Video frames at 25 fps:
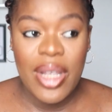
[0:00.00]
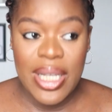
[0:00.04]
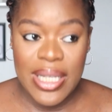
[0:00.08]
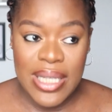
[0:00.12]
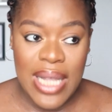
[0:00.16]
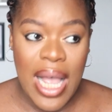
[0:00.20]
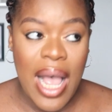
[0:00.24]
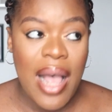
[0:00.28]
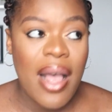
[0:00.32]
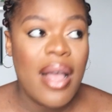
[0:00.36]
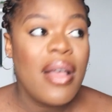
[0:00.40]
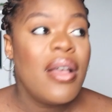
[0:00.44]

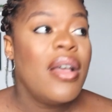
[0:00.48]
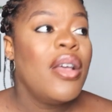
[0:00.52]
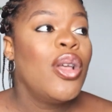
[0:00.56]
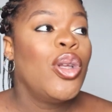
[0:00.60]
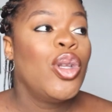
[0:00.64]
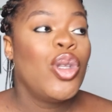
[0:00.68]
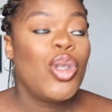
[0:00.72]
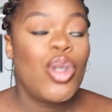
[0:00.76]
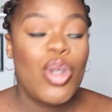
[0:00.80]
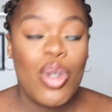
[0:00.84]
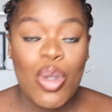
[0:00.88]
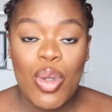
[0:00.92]
visa
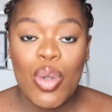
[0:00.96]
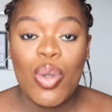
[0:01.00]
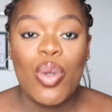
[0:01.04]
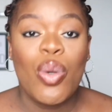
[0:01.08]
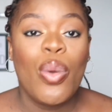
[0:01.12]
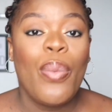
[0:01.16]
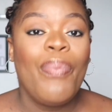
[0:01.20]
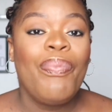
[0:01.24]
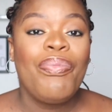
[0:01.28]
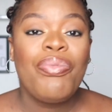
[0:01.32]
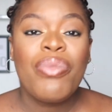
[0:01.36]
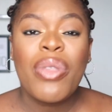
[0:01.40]

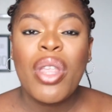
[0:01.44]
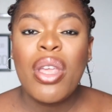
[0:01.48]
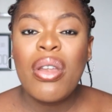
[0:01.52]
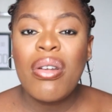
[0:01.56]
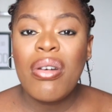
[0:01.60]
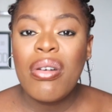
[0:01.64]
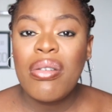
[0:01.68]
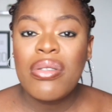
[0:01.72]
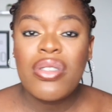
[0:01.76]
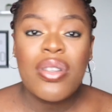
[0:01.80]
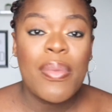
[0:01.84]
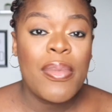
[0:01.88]
to, you
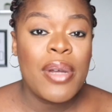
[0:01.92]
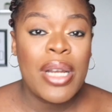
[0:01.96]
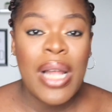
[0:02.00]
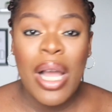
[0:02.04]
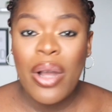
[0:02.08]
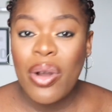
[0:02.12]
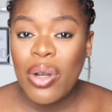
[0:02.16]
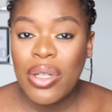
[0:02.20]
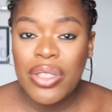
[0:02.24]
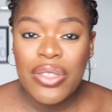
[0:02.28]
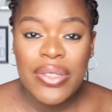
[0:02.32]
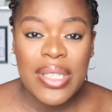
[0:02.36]
know, some
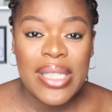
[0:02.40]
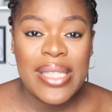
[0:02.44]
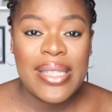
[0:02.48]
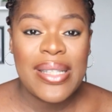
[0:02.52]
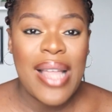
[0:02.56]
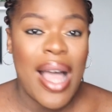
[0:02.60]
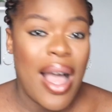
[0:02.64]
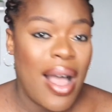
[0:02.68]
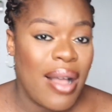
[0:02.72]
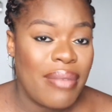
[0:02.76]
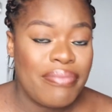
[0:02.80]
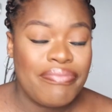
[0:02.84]
other countries
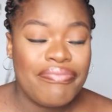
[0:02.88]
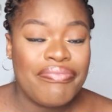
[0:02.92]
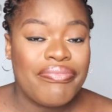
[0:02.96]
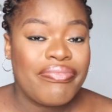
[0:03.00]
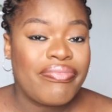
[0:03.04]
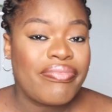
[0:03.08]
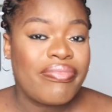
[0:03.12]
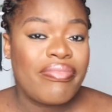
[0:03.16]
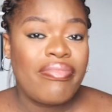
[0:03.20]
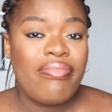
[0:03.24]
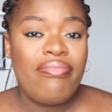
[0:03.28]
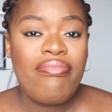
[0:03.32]
that,
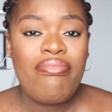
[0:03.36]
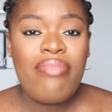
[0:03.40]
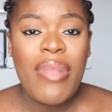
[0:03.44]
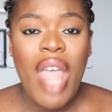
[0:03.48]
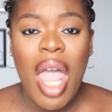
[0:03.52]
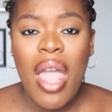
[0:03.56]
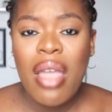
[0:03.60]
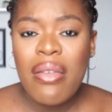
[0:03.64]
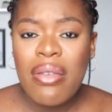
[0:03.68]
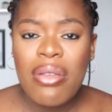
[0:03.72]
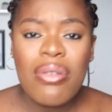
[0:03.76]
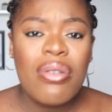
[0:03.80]

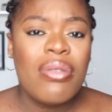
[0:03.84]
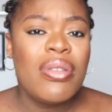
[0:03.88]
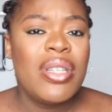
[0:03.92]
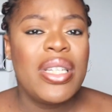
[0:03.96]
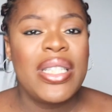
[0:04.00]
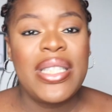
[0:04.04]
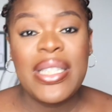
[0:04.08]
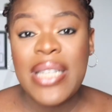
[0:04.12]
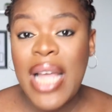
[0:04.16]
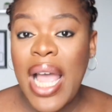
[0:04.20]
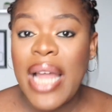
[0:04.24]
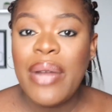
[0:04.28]
you know,
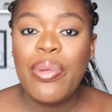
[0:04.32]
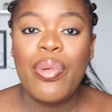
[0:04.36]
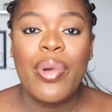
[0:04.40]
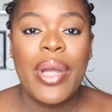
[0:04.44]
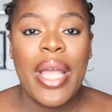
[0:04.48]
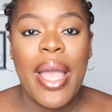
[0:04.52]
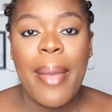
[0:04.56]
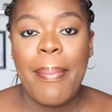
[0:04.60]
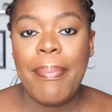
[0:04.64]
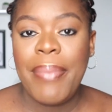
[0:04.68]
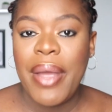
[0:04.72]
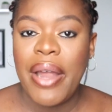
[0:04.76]
the child
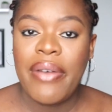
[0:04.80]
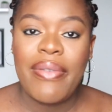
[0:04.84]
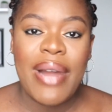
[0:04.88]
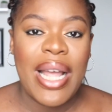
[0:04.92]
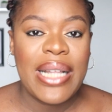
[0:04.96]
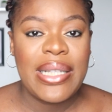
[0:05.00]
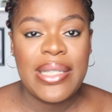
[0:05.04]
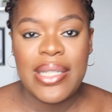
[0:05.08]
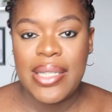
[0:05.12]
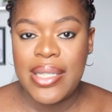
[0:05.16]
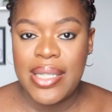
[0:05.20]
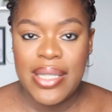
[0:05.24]
will get
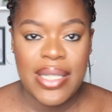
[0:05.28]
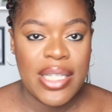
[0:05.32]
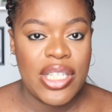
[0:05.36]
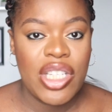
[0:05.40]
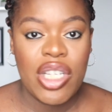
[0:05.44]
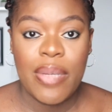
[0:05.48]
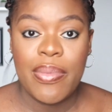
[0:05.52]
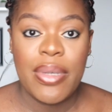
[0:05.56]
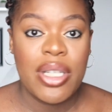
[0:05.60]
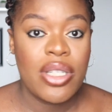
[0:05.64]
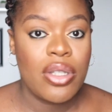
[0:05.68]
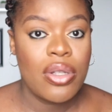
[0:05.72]
birthright
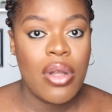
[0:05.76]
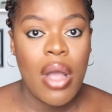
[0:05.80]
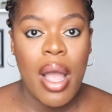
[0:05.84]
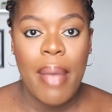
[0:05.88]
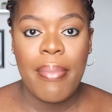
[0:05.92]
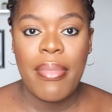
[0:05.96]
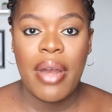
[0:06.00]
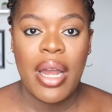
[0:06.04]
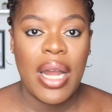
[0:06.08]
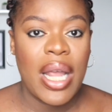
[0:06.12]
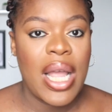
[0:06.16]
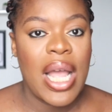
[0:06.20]
citizenship. It's
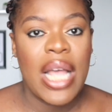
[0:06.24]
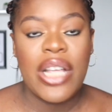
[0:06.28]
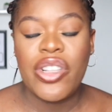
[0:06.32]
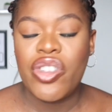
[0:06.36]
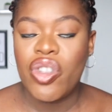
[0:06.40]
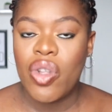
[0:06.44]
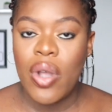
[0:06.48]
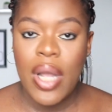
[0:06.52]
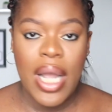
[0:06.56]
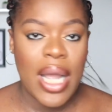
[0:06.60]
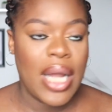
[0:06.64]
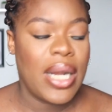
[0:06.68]
not America,
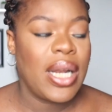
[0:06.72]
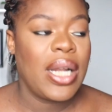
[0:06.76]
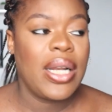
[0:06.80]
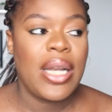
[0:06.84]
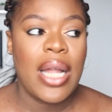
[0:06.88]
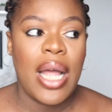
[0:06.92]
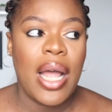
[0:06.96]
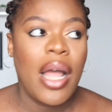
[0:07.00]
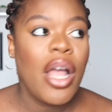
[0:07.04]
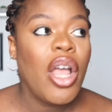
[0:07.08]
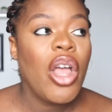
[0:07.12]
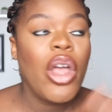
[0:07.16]
it's not
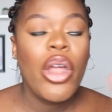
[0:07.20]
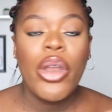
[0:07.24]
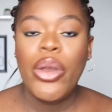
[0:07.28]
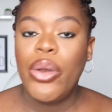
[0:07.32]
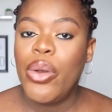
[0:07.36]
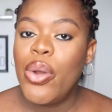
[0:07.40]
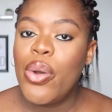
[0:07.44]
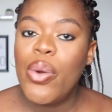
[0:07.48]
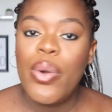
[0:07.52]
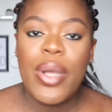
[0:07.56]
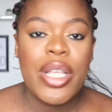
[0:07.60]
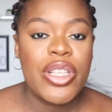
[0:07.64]
Canada,
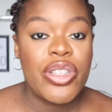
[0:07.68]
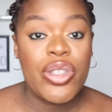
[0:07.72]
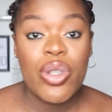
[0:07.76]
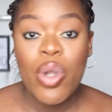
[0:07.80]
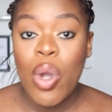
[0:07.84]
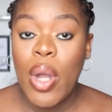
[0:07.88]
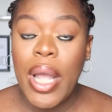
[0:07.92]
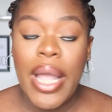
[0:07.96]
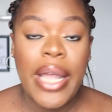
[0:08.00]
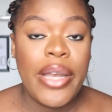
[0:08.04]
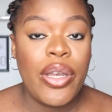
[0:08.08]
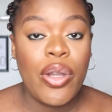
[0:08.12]
no, it's
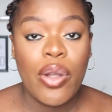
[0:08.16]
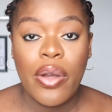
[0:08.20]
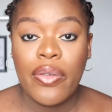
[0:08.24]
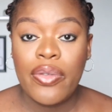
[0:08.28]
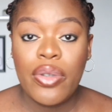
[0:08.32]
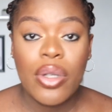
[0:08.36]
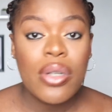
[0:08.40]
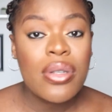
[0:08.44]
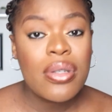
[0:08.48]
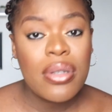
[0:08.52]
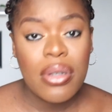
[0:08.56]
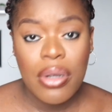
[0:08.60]
not any
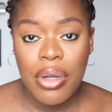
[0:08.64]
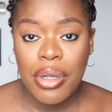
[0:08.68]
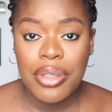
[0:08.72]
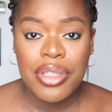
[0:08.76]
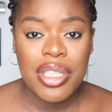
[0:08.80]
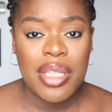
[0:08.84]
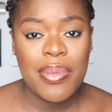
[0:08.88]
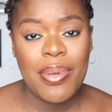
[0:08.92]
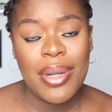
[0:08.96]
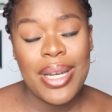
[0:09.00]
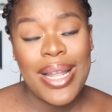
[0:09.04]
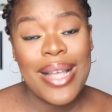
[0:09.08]
of those two
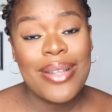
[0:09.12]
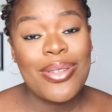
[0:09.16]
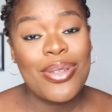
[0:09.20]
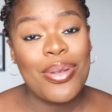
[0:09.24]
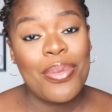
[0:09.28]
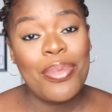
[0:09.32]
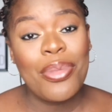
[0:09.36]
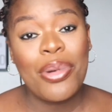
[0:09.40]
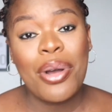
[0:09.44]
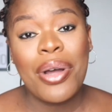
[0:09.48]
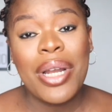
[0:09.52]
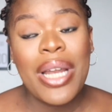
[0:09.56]
countries. But there are
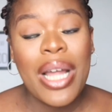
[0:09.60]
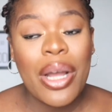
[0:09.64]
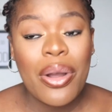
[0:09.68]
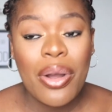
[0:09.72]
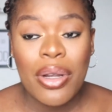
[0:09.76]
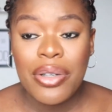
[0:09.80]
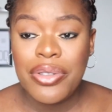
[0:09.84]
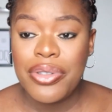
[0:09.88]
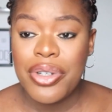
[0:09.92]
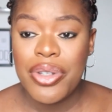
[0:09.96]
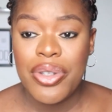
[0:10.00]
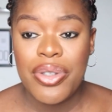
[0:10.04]
some other
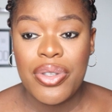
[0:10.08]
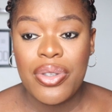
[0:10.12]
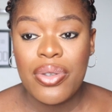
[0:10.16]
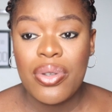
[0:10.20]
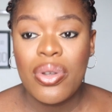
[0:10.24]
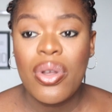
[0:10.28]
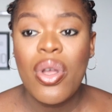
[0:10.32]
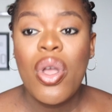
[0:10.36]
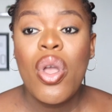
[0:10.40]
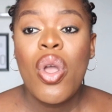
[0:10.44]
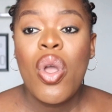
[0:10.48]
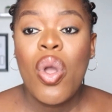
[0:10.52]
countries
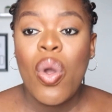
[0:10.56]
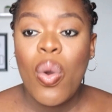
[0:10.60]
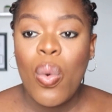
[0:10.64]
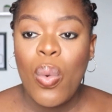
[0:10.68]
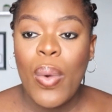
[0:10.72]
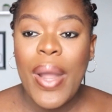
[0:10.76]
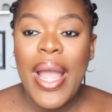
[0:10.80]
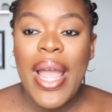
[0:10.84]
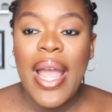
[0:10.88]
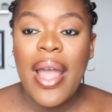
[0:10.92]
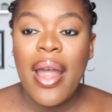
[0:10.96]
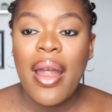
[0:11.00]
too
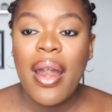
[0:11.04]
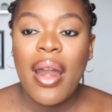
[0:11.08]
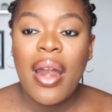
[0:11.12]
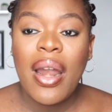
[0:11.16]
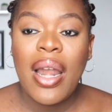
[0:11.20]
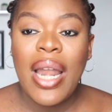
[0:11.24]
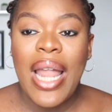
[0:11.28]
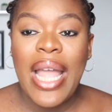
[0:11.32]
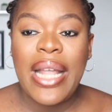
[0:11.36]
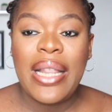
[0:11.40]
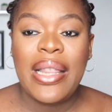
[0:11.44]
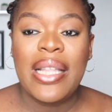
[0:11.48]

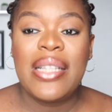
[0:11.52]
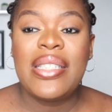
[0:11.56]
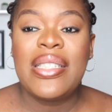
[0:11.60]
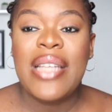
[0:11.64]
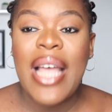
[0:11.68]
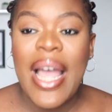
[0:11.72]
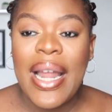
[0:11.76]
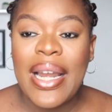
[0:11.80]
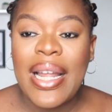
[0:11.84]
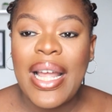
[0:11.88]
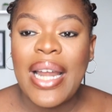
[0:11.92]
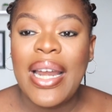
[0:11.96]
where, like, the
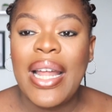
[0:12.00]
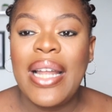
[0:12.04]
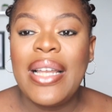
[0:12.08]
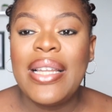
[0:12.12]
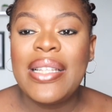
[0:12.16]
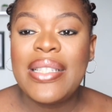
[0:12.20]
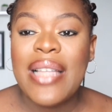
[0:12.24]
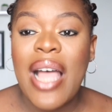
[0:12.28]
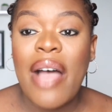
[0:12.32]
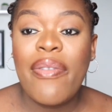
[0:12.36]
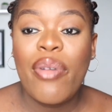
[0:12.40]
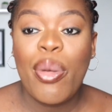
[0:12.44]
child can
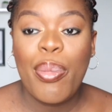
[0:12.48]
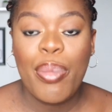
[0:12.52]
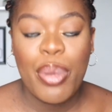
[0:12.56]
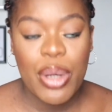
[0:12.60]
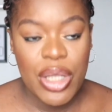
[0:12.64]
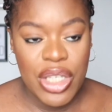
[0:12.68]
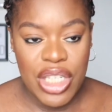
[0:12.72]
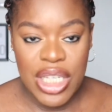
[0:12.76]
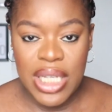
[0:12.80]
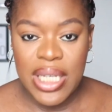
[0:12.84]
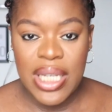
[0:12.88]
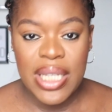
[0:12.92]
at least have
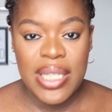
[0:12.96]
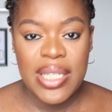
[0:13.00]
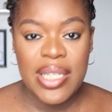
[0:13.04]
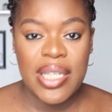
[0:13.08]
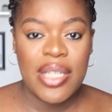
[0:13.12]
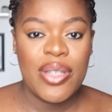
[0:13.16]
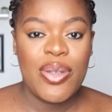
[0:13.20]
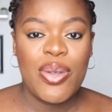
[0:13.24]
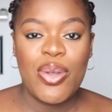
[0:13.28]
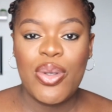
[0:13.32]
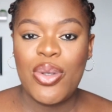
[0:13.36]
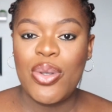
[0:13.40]

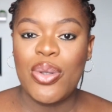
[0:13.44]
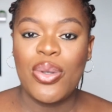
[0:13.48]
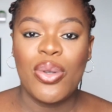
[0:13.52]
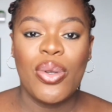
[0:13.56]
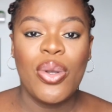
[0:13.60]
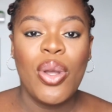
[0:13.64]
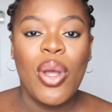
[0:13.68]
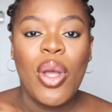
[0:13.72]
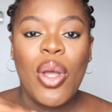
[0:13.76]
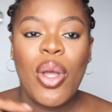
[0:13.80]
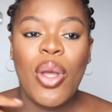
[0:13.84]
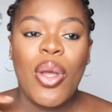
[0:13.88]
opportunities
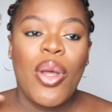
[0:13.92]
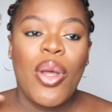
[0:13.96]
to